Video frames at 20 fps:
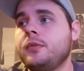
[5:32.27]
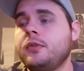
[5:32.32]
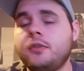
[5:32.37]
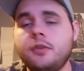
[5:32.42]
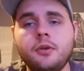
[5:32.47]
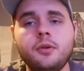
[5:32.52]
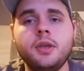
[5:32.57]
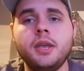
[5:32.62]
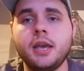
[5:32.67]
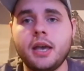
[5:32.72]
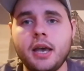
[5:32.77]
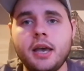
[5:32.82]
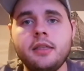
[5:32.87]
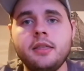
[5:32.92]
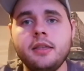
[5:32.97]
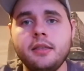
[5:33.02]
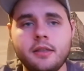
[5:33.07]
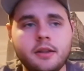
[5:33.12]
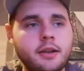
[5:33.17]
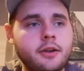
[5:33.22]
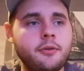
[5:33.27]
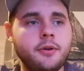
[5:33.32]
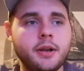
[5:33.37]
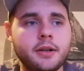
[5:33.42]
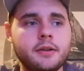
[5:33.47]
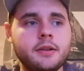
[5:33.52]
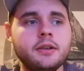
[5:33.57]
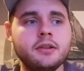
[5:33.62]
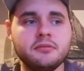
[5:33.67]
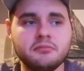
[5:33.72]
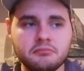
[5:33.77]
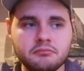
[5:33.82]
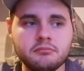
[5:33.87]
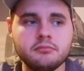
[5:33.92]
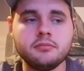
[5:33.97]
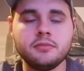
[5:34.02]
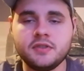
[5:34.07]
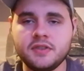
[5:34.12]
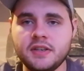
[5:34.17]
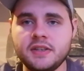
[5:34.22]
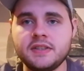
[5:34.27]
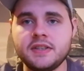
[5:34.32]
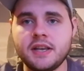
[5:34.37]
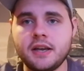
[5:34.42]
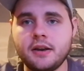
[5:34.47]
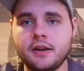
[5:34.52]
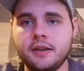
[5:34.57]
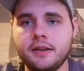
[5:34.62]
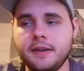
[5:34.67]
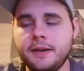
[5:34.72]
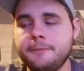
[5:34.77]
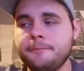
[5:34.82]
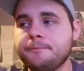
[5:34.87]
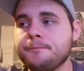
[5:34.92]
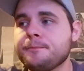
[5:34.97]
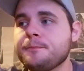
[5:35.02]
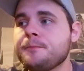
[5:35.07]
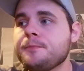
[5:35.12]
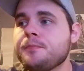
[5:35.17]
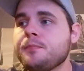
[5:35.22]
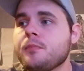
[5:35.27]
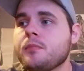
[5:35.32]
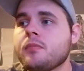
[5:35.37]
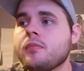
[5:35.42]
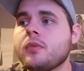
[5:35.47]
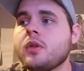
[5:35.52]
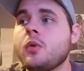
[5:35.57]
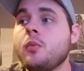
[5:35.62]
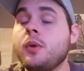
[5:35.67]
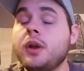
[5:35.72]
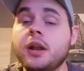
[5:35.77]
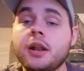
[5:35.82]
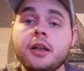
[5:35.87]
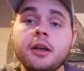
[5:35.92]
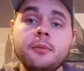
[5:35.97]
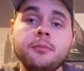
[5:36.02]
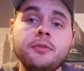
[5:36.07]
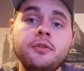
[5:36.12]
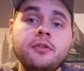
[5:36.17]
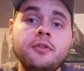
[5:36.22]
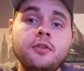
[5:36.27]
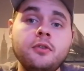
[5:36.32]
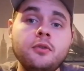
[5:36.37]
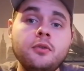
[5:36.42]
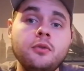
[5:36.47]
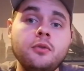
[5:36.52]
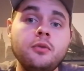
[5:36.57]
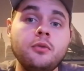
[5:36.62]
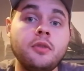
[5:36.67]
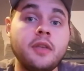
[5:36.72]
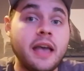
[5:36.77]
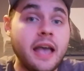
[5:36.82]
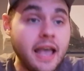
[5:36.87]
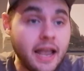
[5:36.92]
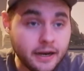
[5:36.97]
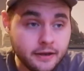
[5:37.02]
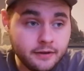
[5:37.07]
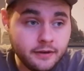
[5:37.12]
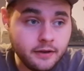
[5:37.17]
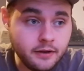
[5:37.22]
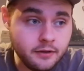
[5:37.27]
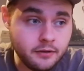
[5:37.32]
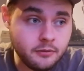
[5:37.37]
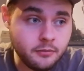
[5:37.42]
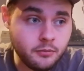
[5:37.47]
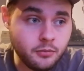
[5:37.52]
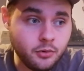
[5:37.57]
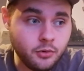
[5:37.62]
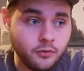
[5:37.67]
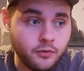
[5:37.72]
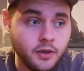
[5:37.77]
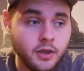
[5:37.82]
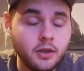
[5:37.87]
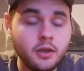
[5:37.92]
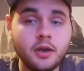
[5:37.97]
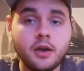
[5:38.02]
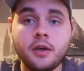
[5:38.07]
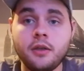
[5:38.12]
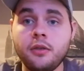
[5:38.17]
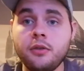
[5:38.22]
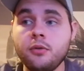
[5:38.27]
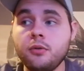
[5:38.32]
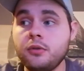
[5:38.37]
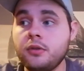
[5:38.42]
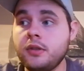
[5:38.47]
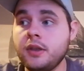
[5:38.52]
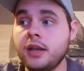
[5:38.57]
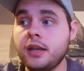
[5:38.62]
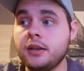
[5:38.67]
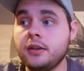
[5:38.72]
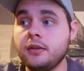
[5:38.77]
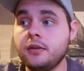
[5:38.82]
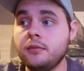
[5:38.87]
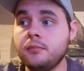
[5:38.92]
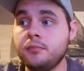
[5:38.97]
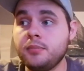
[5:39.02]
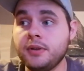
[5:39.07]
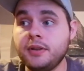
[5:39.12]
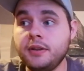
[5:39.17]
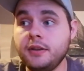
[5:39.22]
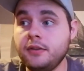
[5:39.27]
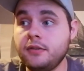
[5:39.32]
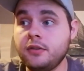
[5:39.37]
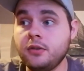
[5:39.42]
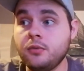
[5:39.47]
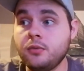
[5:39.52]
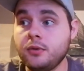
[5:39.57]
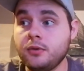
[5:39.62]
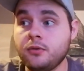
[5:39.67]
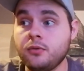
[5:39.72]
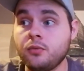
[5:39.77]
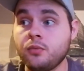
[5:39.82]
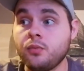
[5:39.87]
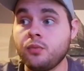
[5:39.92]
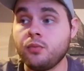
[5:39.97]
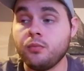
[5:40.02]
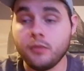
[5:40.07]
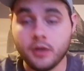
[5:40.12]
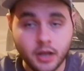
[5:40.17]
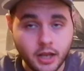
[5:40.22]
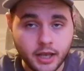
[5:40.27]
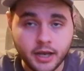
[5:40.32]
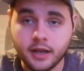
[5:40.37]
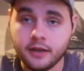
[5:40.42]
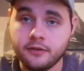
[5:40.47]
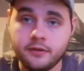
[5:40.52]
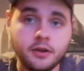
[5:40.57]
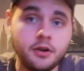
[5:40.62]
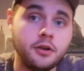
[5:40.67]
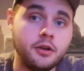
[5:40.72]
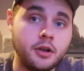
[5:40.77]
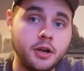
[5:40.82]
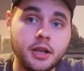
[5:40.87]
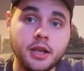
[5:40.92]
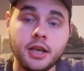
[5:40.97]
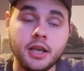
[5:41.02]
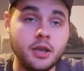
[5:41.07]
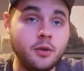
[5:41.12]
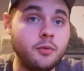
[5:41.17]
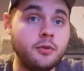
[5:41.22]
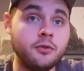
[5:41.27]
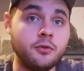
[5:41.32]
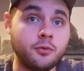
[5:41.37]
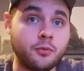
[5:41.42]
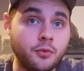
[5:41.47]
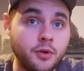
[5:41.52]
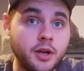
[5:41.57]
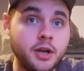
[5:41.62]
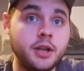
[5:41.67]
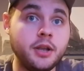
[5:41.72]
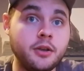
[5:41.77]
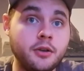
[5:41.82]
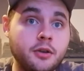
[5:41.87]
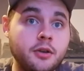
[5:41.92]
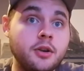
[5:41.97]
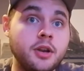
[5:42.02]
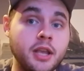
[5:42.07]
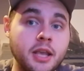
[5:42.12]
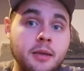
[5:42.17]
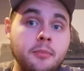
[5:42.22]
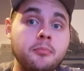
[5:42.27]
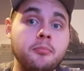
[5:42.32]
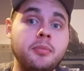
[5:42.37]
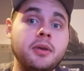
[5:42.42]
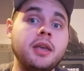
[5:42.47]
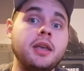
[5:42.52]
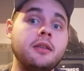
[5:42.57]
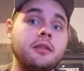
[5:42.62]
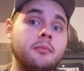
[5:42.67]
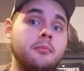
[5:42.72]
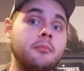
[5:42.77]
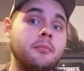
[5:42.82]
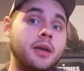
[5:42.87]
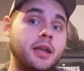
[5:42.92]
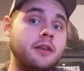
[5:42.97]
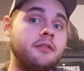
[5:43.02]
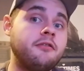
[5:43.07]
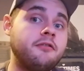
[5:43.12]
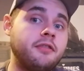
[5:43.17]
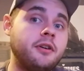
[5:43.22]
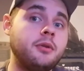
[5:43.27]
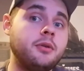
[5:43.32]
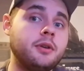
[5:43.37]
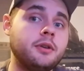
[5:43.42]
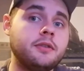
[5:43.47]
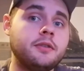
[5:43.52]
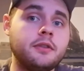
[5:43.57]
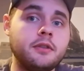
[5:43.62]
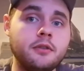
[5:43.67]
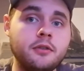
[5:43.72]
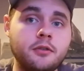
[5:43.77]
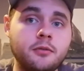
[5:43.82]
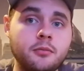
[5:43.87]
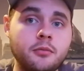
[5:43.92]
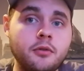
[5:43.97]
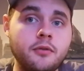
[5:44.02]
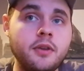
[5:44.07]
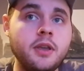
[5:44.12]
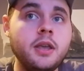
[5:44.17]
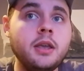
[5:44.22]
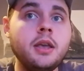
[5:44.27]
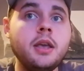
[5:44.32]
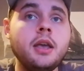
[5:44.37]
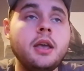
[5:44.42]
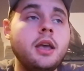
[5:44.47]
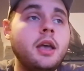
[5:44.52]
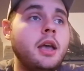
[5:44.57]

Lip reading: So yeah, I think the directing 6 out of 10. When it comes to the acting in the movie, I thought that Batista was, like I said earlier, he was really good. Him being the main focus in this movie,